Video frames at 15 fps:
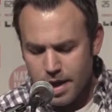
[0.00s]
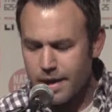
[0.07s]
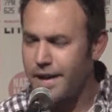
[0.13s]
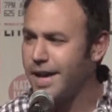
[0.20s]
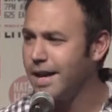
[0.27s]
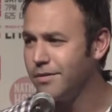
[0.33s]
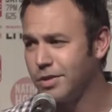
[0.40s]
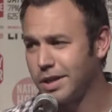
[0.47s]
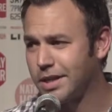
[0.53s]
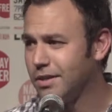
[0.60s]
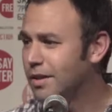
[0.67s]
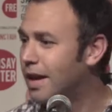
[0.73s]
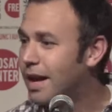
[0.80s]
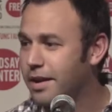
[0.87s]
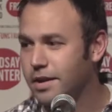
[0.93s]
And I have like a
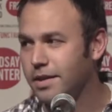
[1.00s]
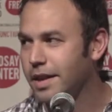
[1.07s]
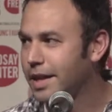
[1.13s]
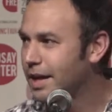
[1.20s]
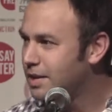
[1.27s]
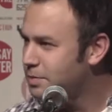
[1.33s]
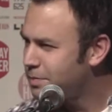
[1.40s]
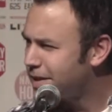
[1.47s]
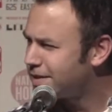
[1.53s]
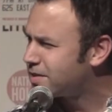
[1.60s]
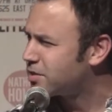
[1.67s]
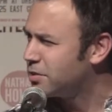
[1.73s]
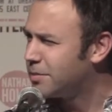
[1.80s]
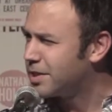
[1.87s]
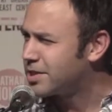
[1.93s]
lot of, like I spent
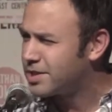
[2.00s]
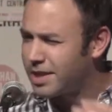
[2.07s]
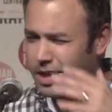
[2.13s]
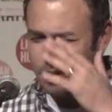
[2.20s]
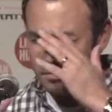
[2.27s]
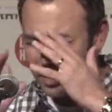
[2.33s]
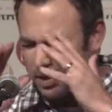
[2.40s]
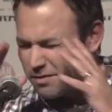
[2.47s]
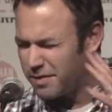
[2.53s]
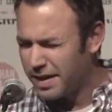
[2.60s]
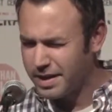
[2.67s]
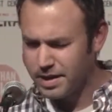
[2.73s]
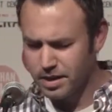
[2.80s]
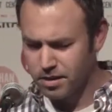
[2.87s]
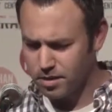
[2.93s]
so much time like
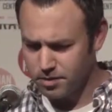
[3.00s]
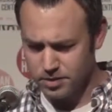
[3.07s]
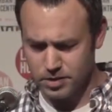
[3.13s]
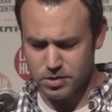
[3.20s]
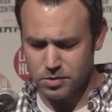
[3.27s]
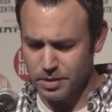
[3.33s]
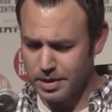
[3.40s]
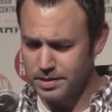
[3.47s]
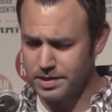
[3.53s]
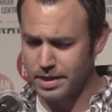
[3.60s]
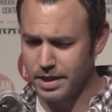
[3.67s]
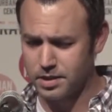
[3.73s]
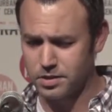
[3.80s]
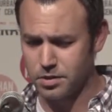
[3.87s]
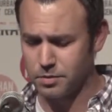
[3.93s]
finding all these crazy
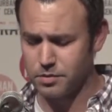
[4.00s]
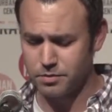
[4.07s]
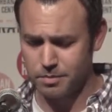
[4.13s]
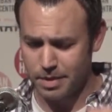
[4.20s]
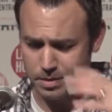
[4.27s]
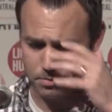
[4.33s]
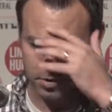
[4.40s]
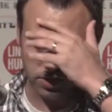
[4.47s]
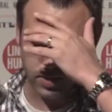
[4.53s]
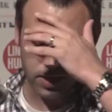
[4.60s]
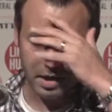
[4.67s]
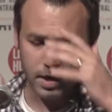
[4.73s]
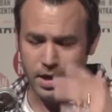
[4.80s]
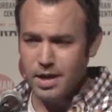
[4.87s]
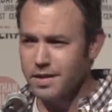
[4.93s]
excerpts from my book,
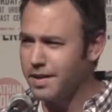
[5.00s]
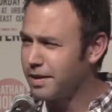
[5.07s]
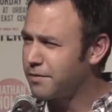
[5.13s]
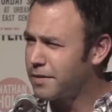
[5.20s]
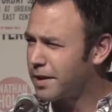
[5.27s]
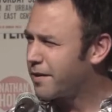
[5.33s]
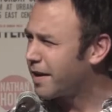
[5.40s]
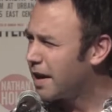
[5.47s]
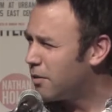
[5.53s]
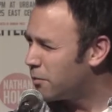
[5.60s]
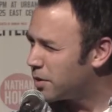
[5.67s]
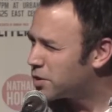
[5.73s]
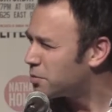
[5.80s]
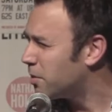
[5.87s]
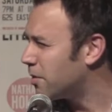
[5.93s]
and like figuring out
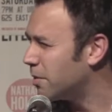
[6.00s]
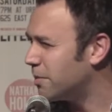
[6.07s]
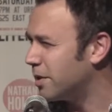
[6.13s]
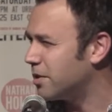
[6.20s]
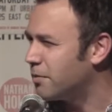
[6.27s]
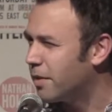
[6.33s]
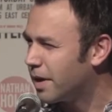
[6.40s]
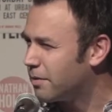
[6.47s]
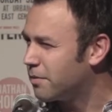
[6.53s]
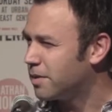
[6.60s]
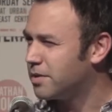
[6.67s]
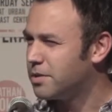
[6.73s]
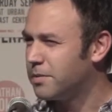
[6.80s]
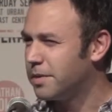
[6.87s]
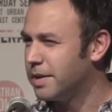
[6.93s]
which one would be the right
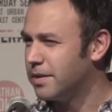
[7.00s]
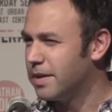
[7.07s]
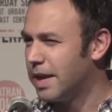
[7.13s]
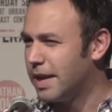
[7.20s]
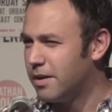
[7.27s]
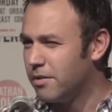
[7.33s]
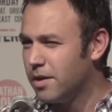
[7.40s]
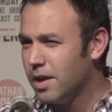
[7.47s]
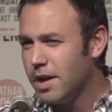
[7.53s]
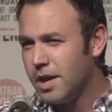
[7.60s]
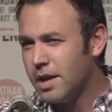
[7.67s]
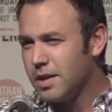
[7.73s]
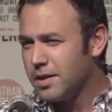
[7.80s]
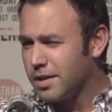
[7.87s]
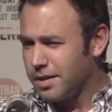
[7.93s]
one to read aloud.
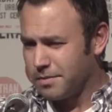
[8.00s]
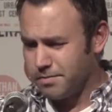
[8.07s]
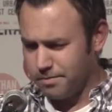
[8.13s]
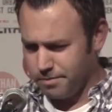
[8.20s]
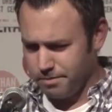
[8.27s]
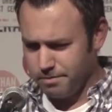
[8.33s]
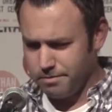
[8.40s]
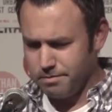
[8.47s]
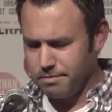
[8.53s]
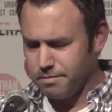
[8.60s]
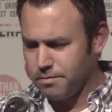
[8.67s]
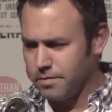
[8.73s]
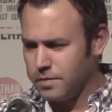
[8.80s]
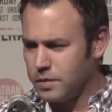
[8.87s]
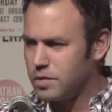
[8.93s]

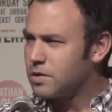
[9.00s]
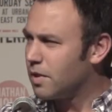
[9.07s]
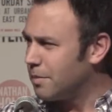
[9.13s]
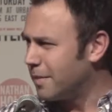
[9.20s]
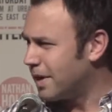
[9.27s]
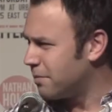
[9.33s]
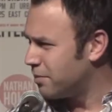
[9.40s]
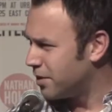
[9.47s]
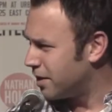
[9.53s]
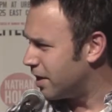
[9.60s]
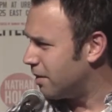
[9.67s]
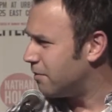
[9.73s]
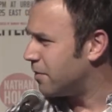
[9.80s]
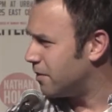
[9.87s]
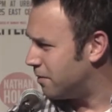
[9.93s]
So I might put it
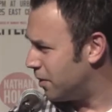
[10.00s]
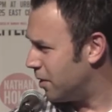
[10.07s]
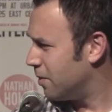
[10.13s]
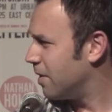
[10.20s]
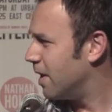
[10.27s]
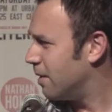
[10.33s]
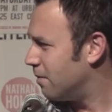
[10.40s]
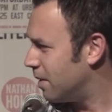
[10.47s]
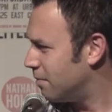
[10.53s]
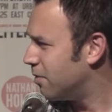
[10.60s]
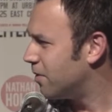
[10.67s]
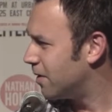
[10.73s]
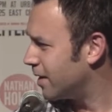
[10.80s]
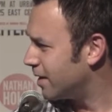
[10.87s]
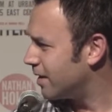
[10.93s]
up for a vote at one
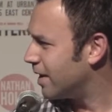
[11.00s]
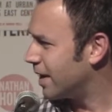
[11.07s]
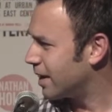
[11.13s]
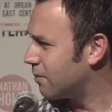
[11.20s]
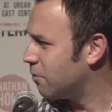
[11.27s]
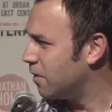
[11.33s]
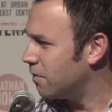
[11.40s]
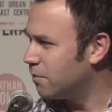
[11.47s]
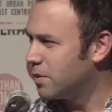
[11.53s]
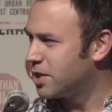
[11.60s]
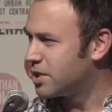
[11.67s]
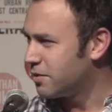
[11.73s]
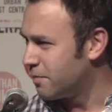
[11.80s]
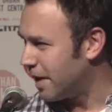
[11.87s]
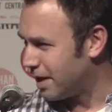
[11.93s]
point, like
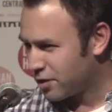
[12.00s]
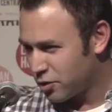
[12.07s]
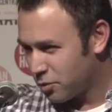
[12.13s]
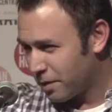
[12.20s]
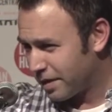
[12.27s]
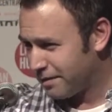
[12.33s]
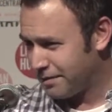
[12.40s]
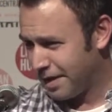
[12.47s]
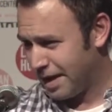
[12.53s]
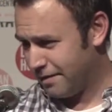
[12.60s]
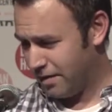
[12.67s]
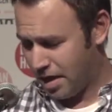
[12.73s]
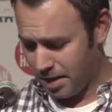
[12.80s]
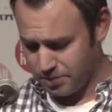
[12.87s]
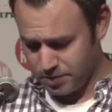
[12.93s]
which of my 25
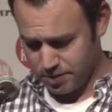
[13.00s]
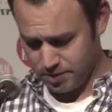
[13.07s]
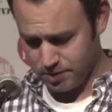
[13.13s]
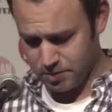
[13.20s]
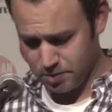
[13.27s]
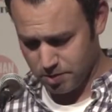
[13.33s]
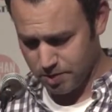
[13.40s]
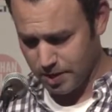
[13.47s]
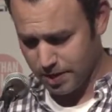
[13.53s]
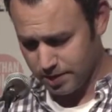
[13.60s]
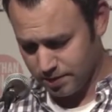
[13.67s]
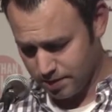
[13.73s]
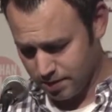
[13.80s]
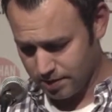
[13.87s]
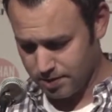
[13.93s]
options would you
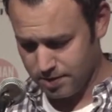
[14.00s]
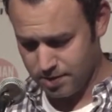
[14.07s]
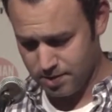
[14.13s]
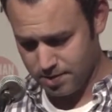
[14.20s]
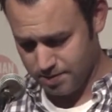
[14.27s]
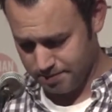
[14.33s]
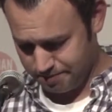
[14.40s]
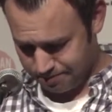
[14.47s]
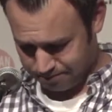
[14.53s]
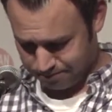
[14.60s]
guys like to hear?